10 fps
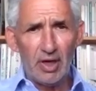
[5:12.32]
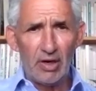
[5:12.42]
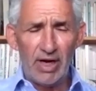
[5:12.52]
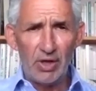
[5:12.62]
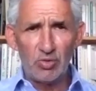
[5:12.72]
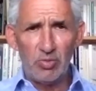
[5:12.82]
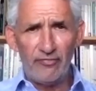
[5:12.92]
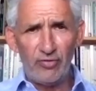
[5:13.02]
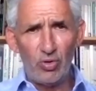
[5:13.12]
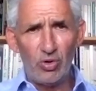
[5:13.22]
around or
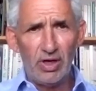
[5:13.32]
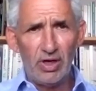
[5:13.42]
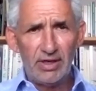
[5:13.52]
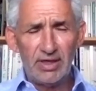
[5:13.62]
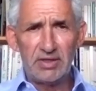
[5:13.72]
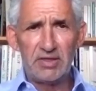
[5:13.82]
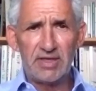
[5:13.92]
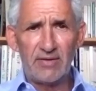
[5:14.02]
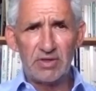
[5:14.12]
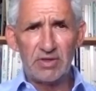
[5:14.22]
before
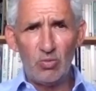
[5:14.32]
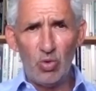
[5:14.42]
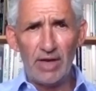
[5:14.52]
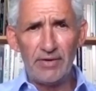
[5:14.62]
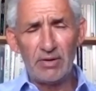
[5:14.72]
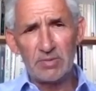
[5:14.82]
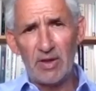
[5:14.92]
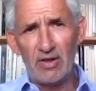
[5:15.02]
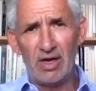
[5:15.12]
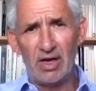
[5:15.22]
1971, that was
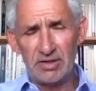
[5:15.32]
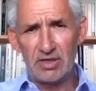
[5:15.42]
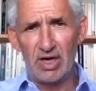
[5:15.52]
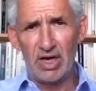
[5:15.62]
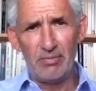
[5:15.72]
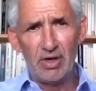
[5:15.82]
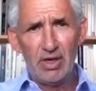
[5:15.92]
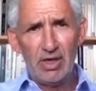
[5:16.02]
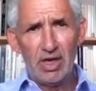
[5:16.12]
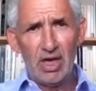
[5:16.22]
about the last time
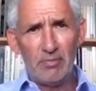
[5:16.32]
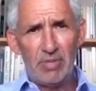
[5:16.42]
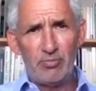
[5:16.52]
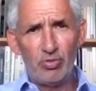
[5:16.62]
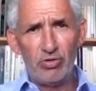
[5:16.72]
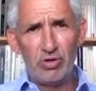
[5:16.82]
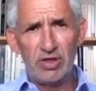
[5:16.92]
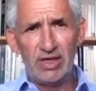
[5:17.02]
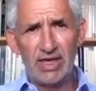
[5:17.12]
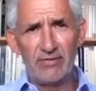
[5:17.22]
people were
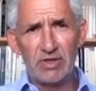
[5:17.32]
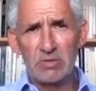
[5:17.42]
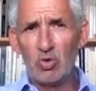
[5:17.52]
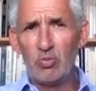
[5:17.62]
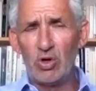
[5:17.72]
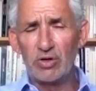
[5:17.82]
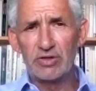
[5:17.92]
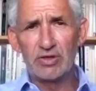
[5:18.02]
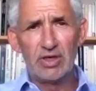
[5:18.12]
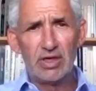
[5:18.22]
routinely given
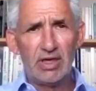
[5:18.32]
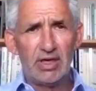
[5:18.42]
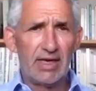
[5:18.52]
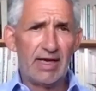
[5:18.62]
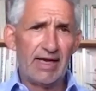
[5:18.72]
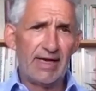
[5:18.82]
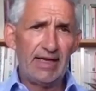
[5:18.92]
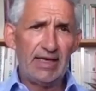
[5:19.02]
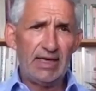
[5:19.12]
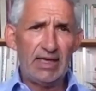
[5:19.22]
smallpox
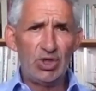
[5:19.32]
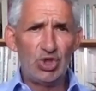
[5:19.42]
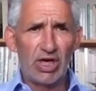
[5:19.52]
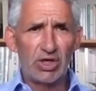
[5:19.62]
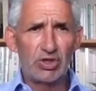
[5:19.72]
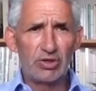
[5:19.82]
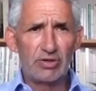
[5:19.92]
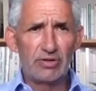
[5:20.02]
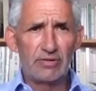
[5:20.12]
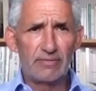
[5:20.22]

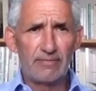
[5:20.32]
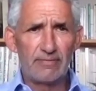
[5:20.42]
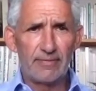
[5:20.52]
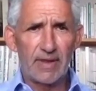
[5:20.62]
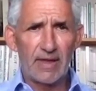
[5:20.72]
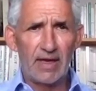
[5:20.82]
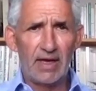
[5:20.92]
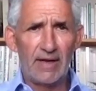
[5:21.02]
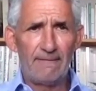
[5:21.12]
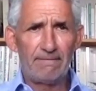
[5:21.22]
injections.
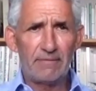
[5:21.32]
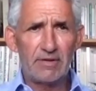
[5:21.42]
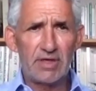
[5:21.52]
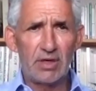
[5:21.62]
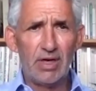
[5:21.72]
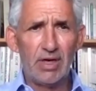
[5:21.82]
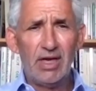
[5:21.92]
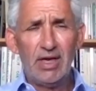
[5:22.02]
So